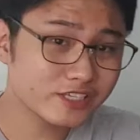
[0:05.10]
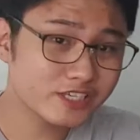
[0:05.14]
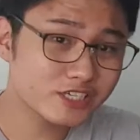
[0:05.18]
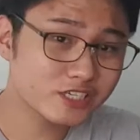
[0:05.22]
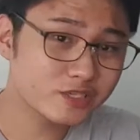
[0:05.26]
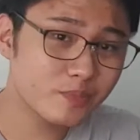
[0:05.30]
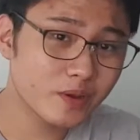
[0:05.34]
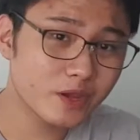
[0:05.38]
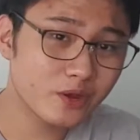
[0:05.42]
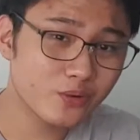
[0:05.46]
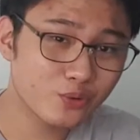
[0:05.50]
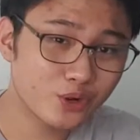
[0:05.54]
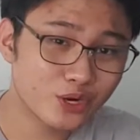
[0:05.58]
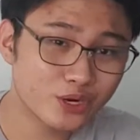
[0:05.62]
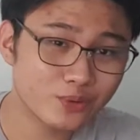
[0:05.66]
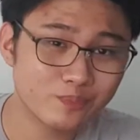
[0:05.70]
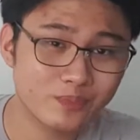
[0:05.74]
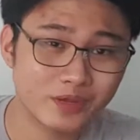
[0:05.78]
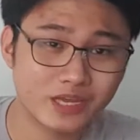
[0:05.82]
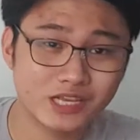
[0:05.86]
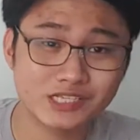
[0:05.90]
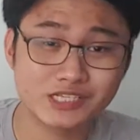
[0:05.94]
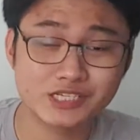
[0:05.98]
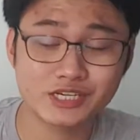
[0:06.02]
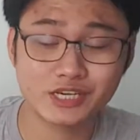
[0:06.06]
is my
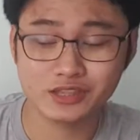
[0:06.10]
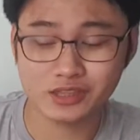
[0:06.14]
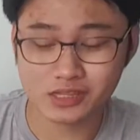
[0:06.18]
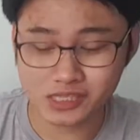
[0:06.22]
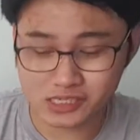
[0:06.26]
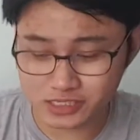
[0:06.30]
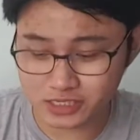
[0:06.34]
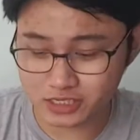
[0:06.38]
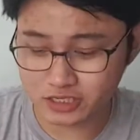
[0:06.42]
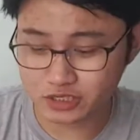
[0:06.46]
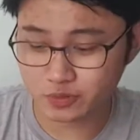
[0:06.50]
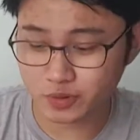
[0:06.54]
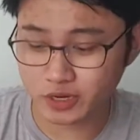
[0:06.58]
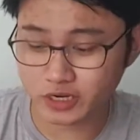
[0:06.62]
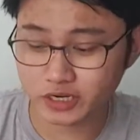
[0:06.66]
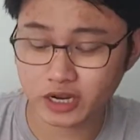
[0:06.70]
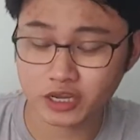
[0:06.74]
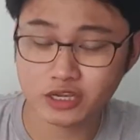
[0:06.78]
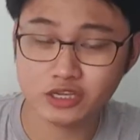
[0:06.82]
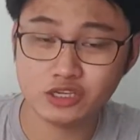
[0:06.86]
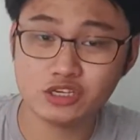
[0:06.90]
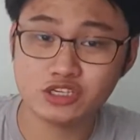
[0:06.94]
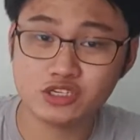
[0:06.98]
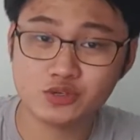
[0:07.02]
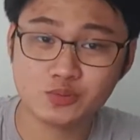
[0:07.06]
workbench and this is where I
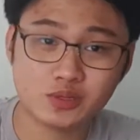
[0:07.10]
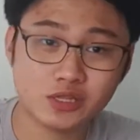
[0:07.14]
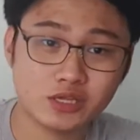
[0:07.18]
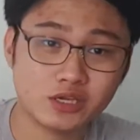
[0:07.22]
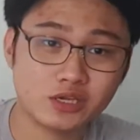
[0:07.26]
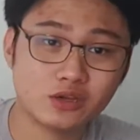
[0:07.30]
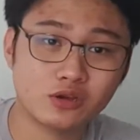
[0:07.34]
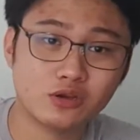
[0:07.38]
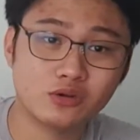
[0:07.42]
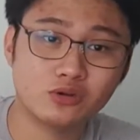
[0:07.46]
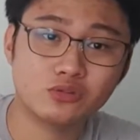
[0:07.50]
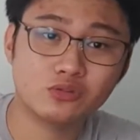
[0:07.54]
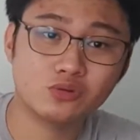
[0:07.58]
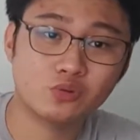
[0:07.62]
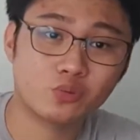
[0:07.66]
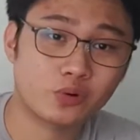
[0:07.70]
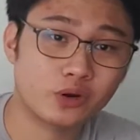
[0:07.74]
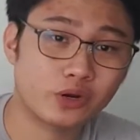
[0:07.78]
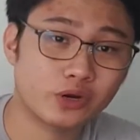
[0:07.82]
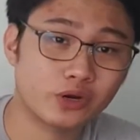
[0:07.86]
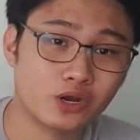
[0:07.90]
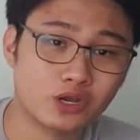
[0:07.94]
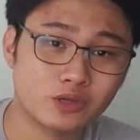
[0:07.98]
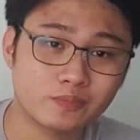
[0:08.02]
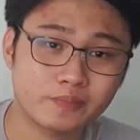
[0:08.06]
usually go to
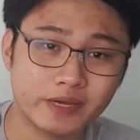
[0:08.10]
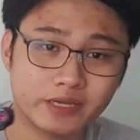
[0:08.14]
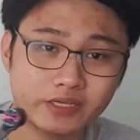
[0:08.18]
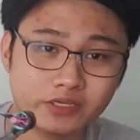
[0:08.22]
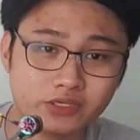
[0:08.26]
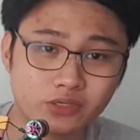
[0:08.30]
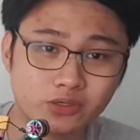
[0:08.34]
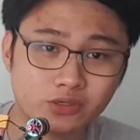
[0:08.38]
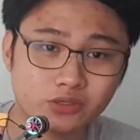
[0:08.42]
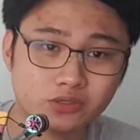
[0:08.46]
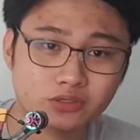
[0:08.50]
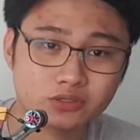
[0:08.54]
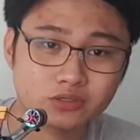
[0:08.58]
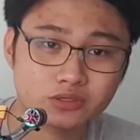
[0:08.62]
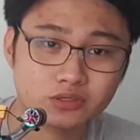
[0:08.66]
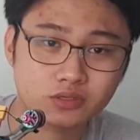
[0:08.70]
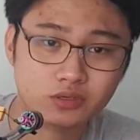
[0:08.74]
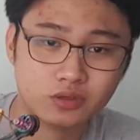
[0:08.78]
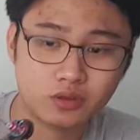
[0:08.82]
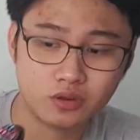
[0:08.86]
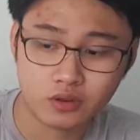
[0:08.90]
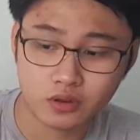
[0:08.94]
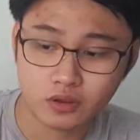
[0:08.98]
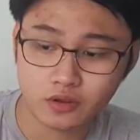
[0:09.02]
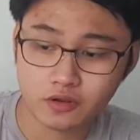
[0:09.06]
work on my drones.
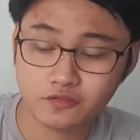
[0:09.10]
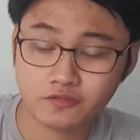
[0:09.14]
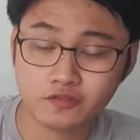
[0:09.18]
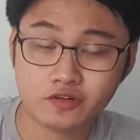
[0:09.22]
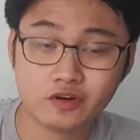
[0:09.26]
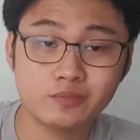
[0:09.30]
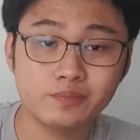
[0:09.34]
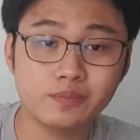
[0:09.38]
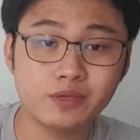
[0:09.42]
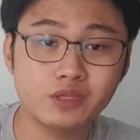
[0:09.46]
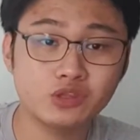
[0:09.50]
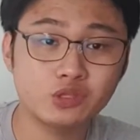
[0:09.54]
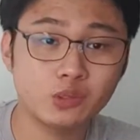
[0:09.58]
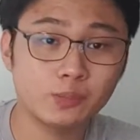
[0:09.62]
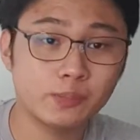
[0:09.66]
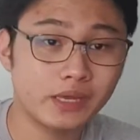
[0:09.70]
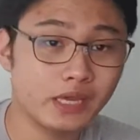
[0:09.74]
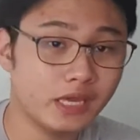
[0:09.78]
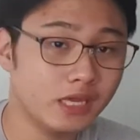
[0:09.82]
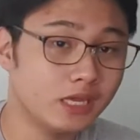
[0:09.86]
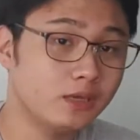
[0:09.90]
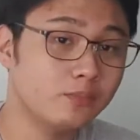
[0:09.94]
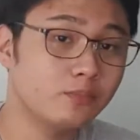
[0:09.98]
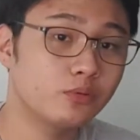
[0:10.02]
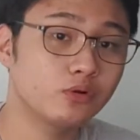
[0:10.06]
For me to
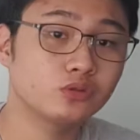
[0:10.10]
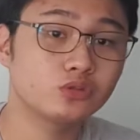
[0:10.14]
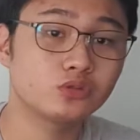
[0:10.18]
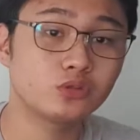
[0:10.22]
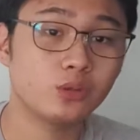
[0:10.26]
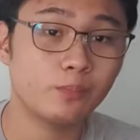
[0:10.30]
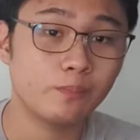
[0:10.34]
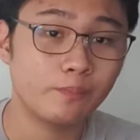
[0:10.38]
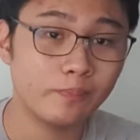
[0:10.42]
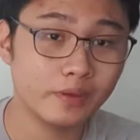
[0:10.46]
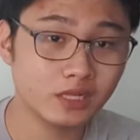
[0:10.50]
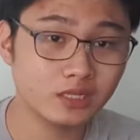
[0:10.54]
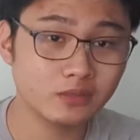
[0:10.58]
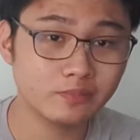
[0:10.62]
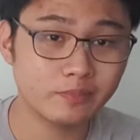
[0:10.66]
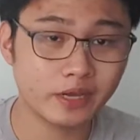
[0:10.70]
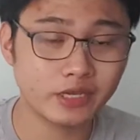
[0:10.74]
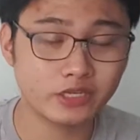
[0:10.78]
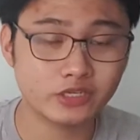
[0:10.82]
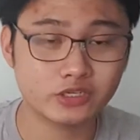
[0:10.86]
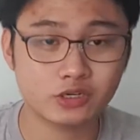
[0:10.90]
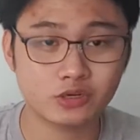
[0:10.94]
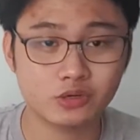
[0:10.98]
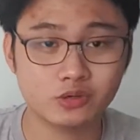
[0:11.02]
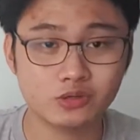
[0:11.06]
be able to build my
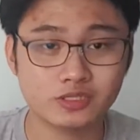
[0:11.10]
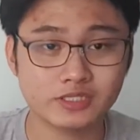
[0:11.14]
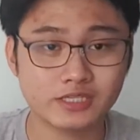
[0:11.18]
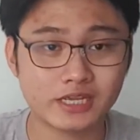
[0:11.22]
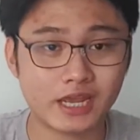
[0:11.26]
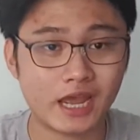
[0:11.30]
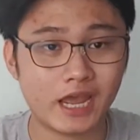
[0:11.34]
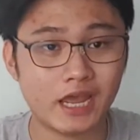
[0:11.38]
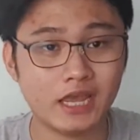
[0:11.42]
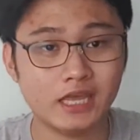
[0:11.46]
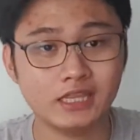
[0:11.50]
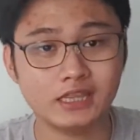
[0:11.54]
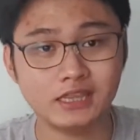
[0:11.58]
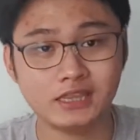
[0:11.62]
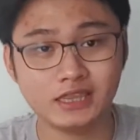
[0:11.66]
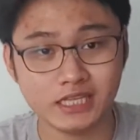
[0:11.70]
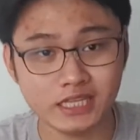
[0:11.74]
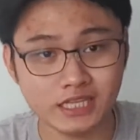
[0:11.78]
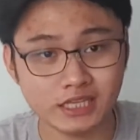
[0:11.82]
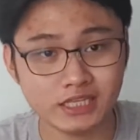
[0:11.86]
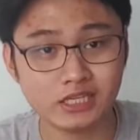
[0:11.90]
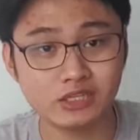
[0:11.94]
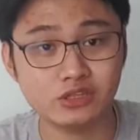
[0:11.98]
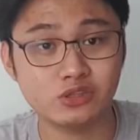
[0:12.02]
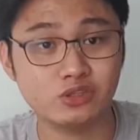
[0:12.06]
drones, I
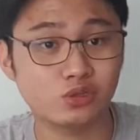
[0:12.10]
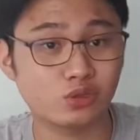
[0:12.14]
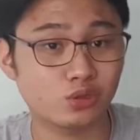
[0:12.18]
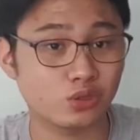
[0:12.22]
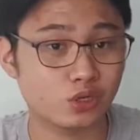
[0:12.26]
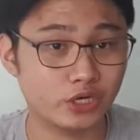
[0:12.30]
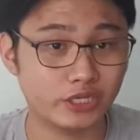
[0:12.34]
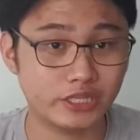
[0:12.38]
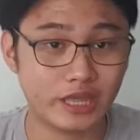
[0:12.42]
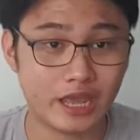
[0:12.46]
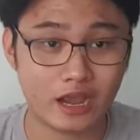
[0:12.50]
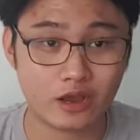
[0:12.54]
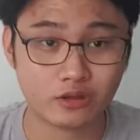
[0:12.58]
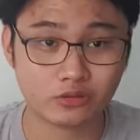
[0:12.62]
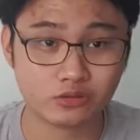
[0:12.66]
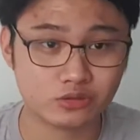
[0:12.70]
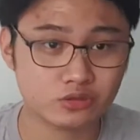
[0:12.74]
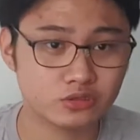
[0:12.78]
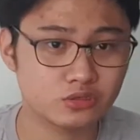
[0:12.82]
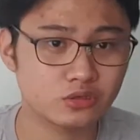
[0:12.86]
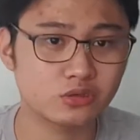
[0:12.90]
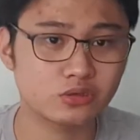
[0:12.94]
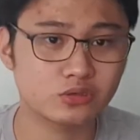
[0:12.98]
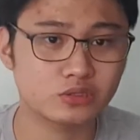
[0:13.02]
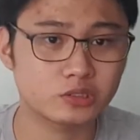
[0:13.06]
needed to learn how to
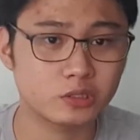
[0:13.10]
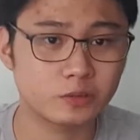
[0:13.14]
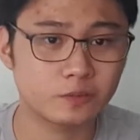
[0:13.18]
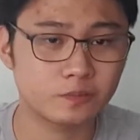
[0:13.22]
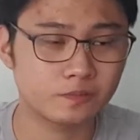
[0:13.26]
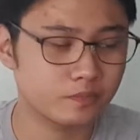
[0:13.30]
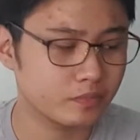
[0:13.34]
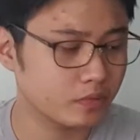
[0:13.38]
solder.